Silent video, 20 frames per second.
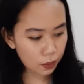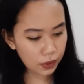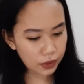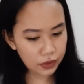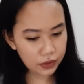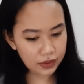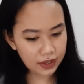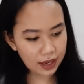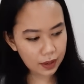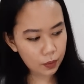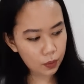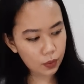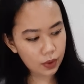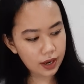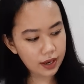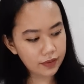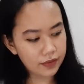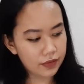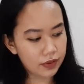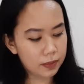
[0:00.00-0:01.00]
what do they
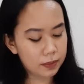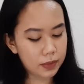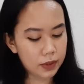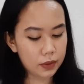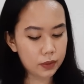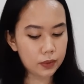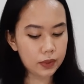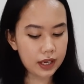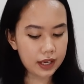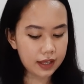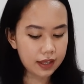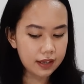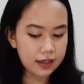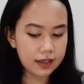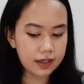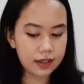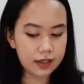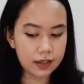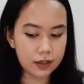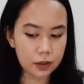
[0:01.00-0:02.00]
want from you? Like,
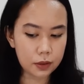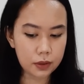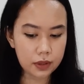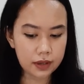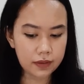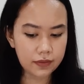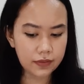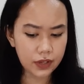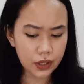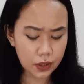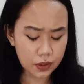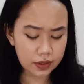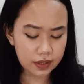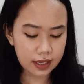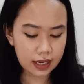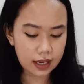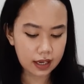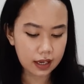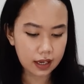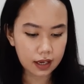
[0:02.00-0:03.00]
this is so
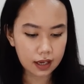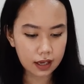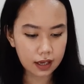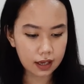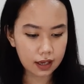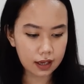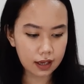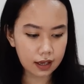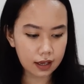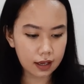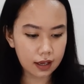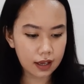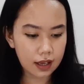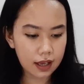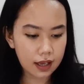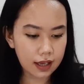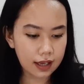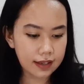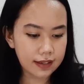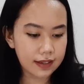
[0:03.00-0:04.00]
confusing.
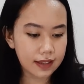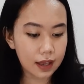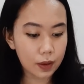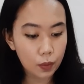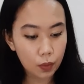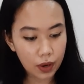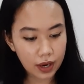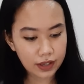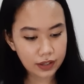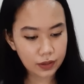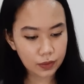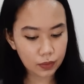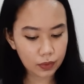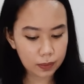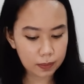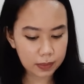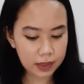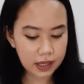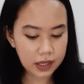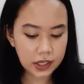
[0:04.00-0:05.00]
Because they want to
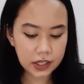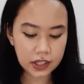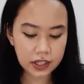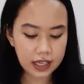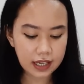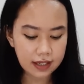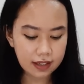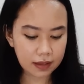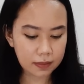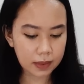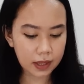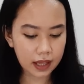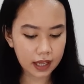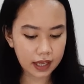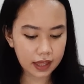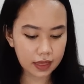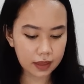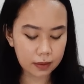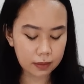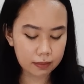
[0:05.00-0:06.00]
rebuild things, but
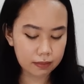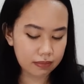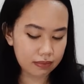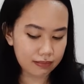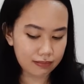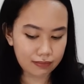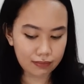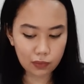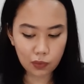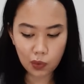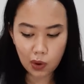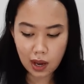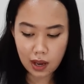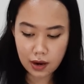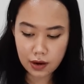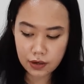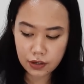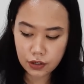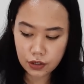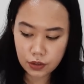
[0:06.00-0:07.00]
like, the why
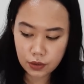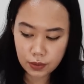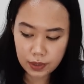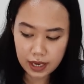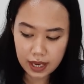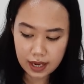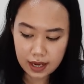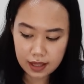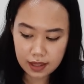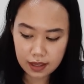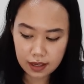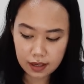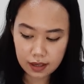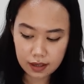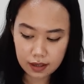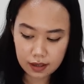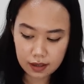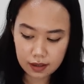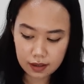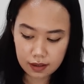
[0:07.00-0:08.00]
aren't you doing anything?